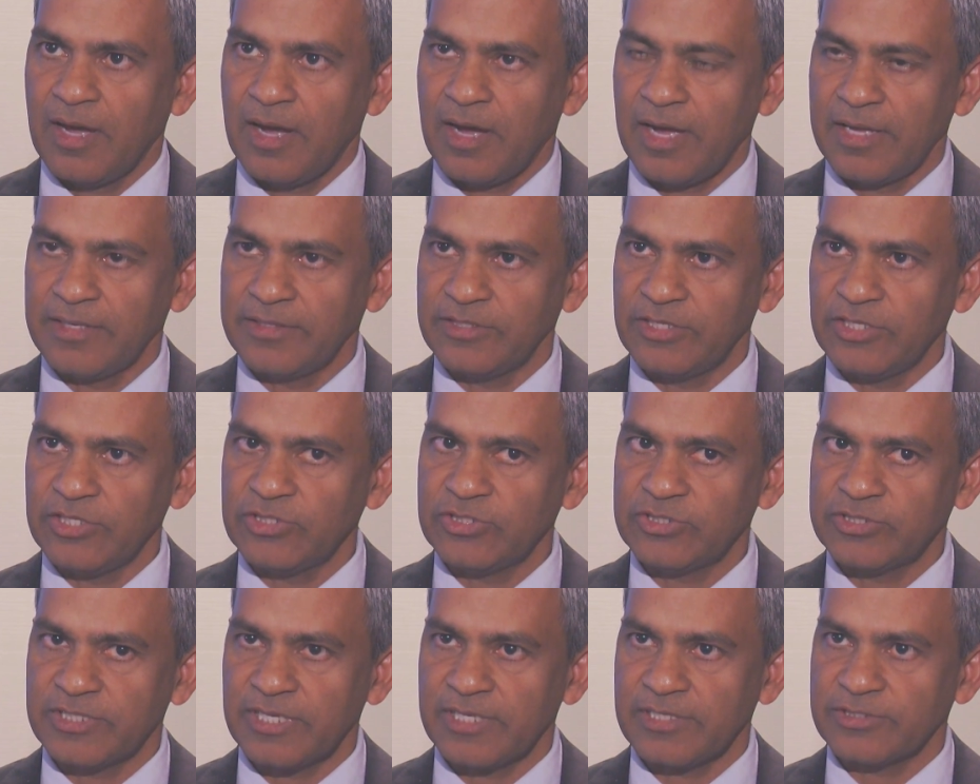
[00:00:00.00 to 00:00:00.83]
and these
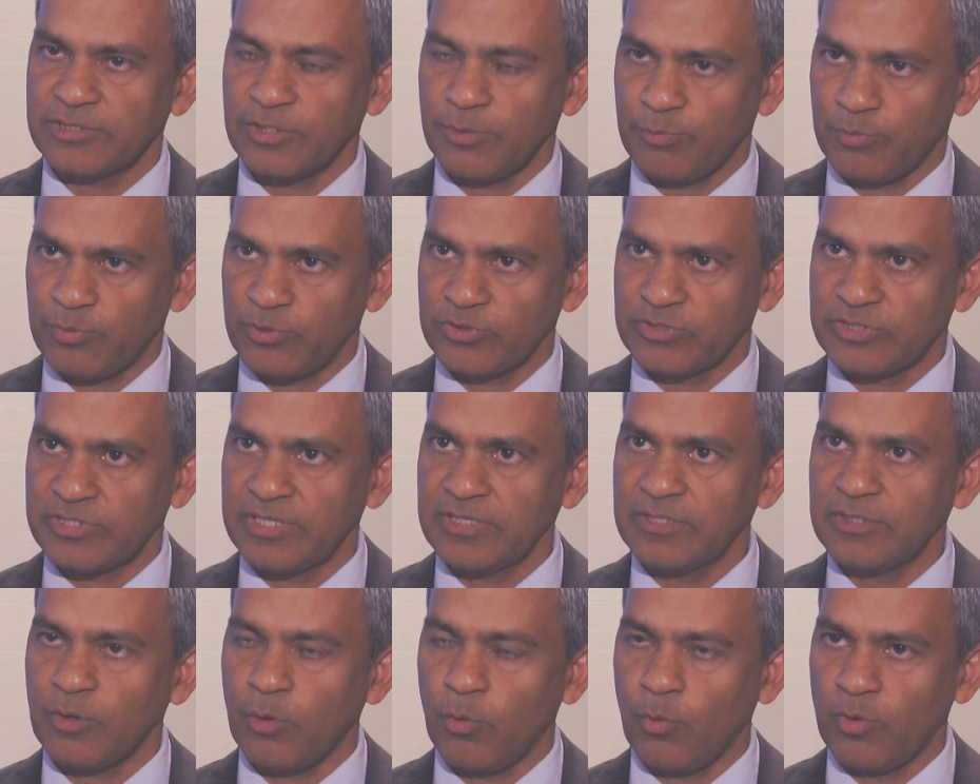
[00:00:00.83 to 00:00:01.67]
cells are
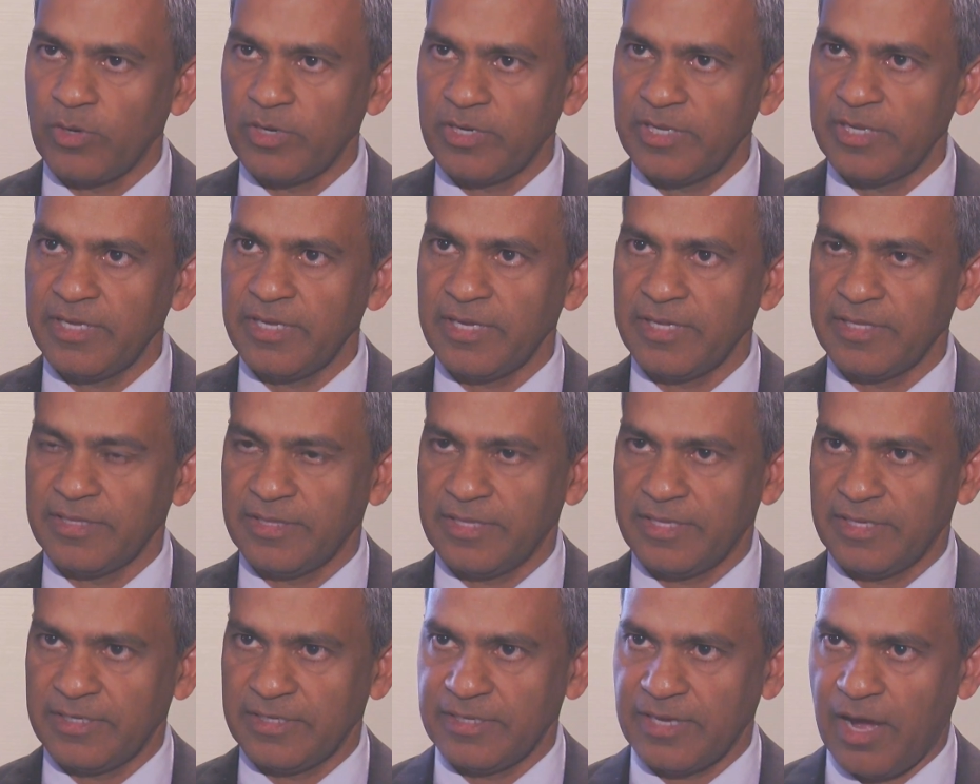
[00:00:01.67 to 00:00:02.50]
present only in
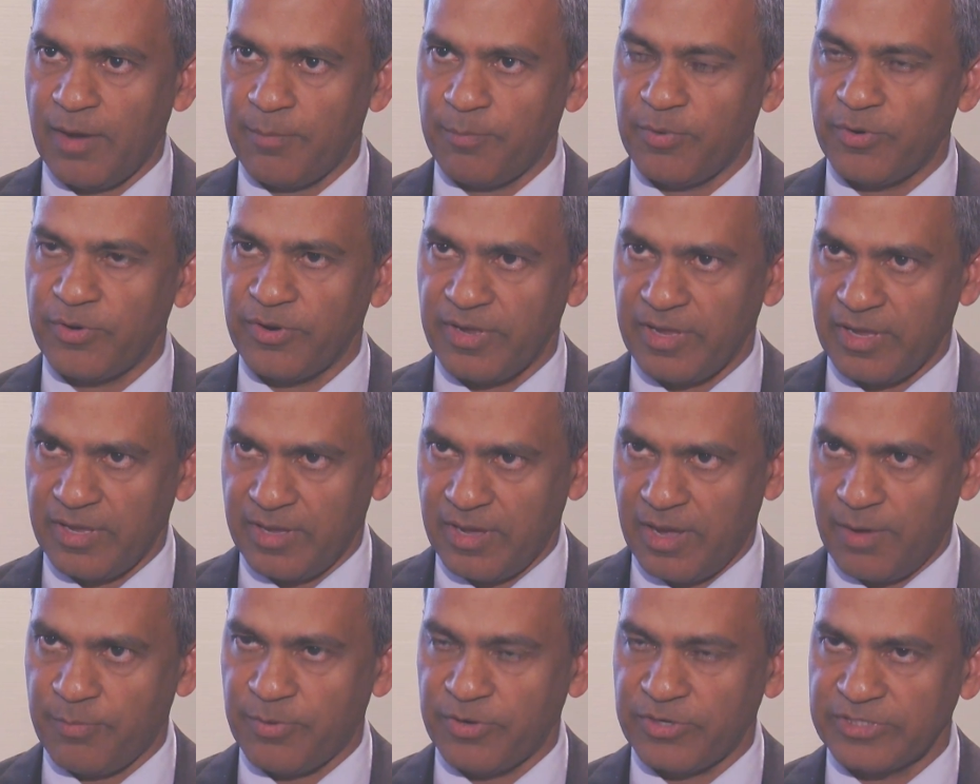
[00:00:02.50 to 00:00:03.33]
the
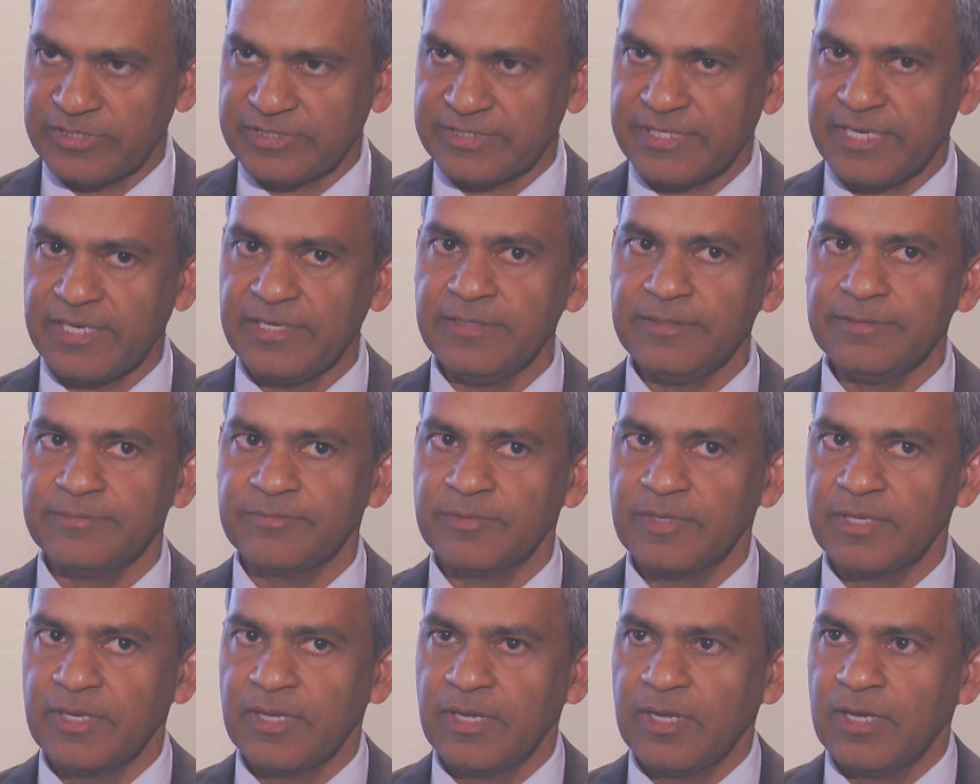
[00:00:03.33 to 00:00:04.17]
upper skin.
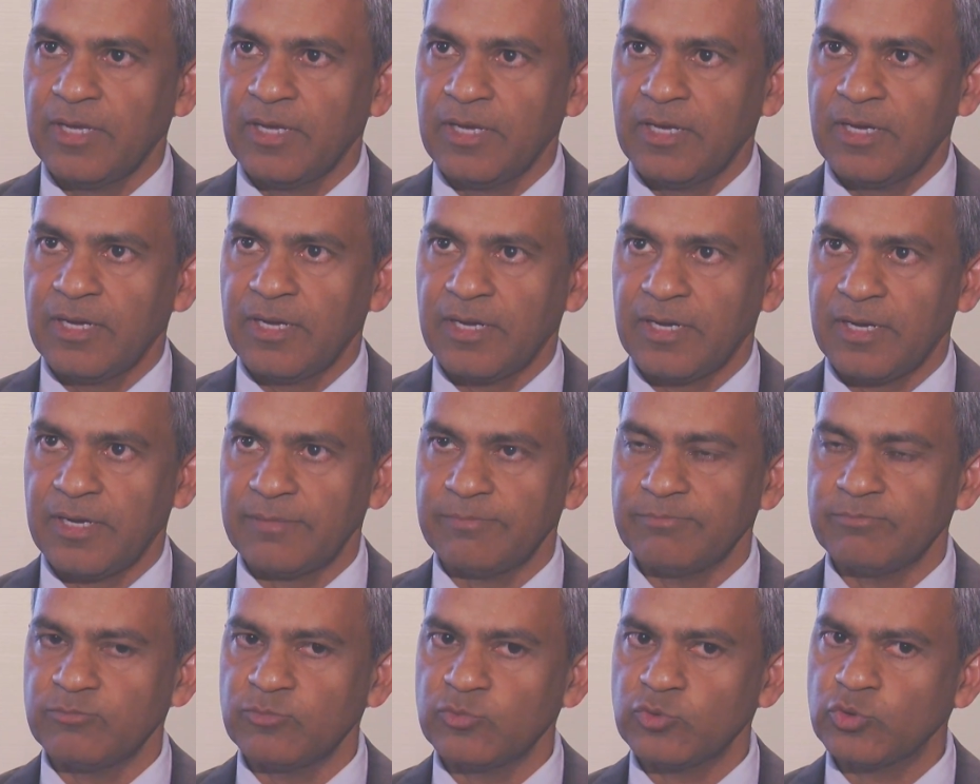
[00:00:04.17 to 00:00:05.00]

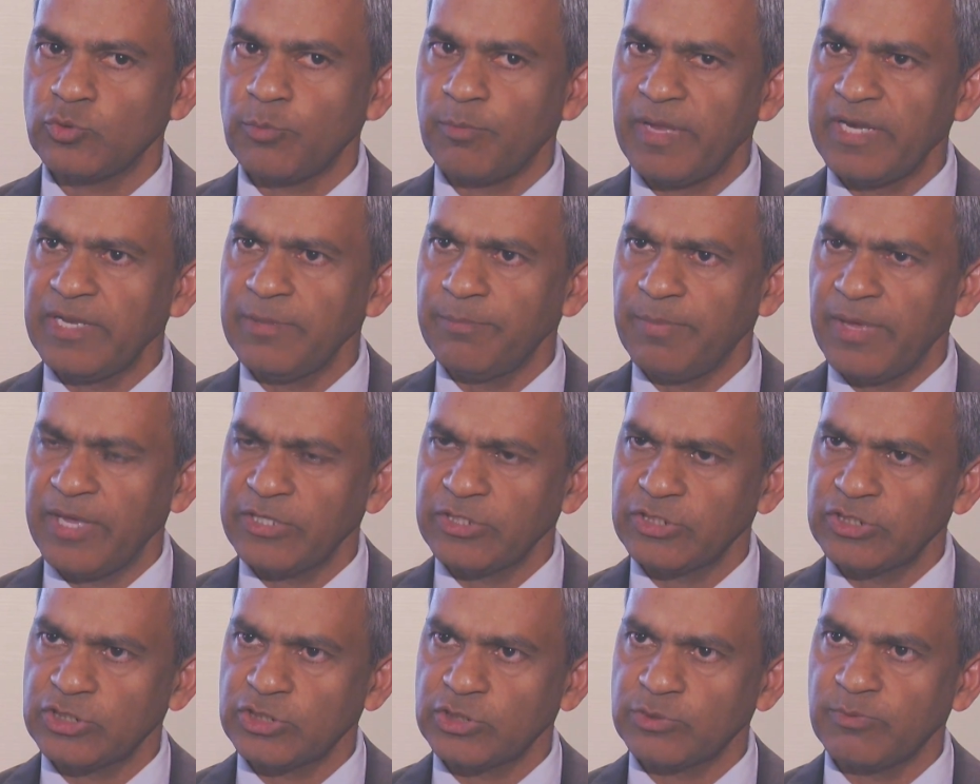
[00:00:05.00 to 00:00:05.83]
So many
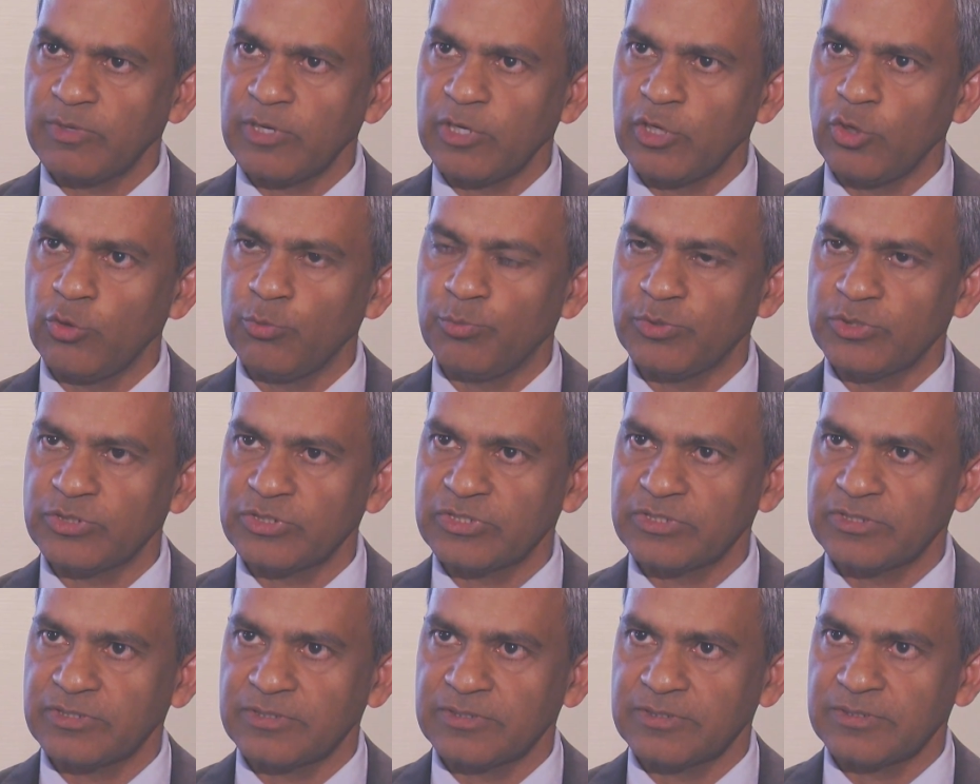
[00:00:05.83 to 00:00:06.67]
patients with
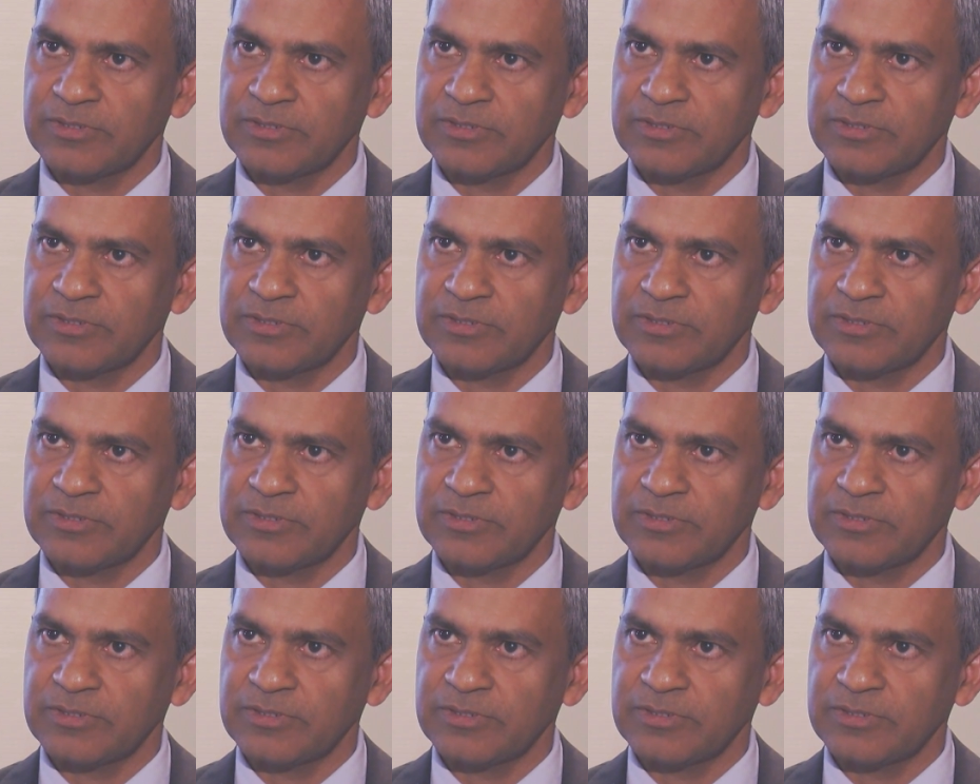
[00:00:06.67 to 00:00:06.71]
lupus